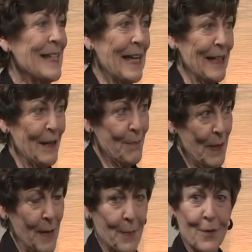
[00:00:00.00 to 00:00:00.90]
daily
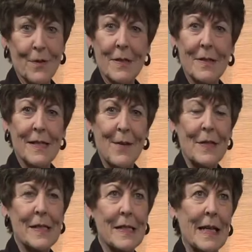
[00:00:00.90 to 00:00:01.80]
papers in
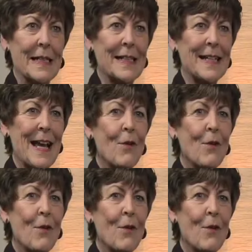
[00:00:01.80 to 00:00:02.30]
7 states.